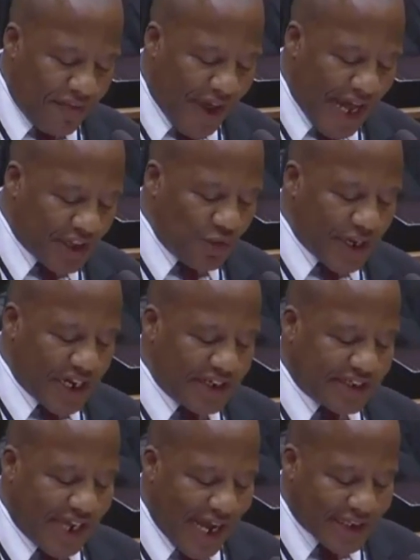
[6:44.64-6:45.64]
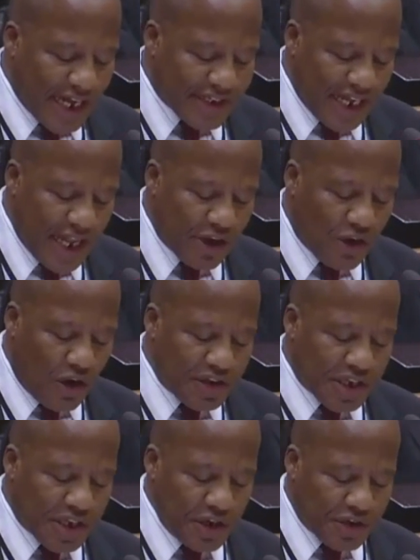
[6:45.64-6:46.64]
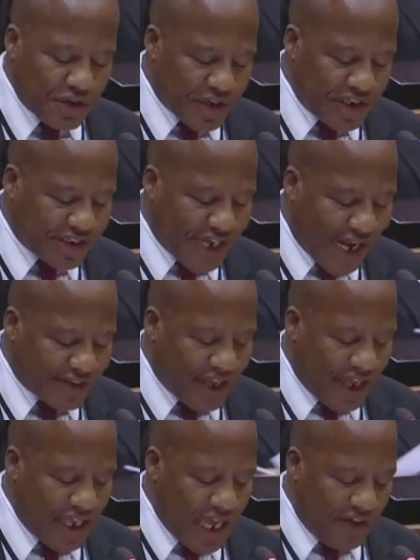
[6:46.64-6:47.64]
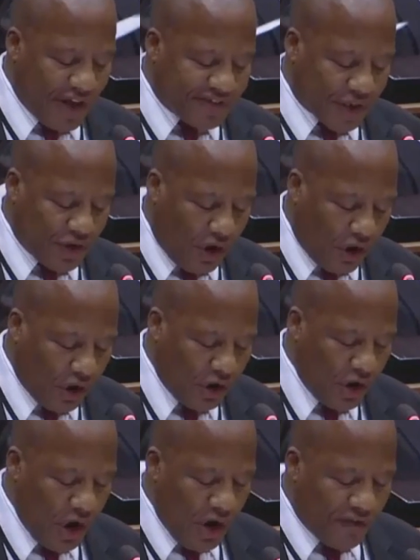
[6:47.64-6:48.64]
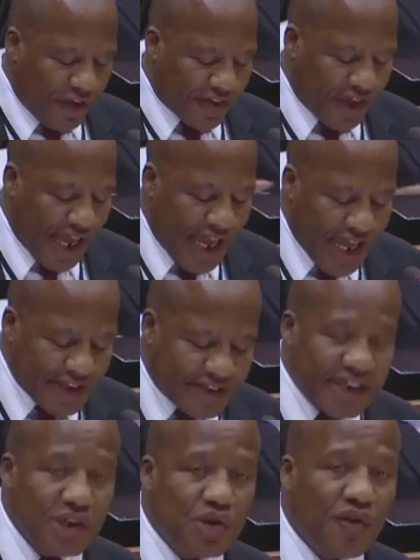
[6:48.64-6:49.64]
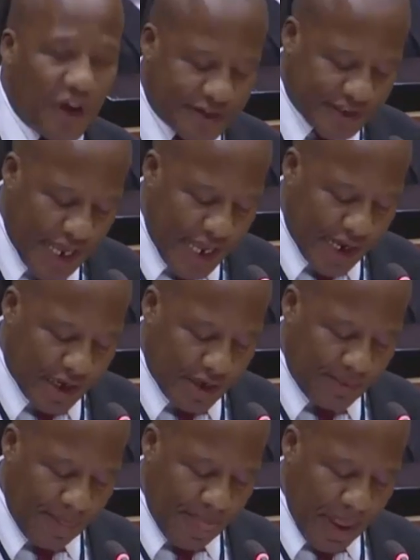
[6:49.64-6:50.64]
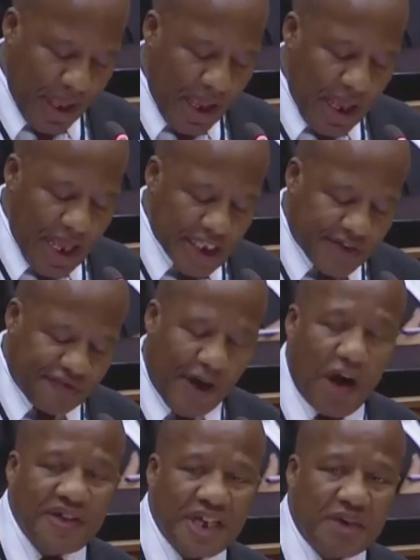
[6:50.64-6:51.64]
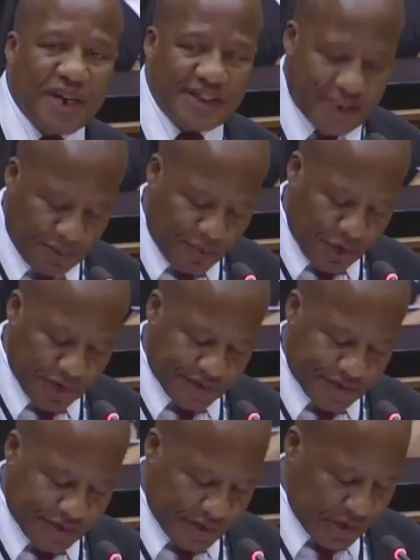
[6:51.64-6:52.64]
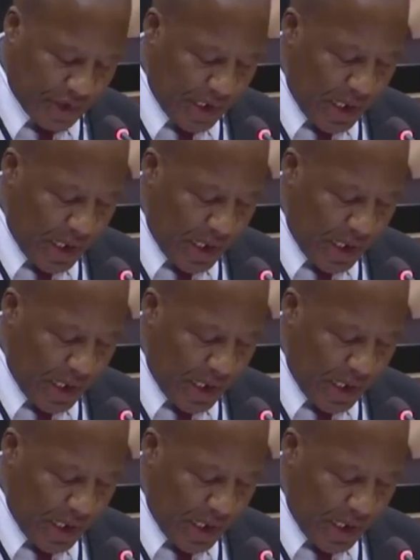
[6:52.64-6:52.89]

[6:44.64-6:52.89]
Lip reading: that we rejected and continue to reject the EFF's call for the ANC to forsake its founding principles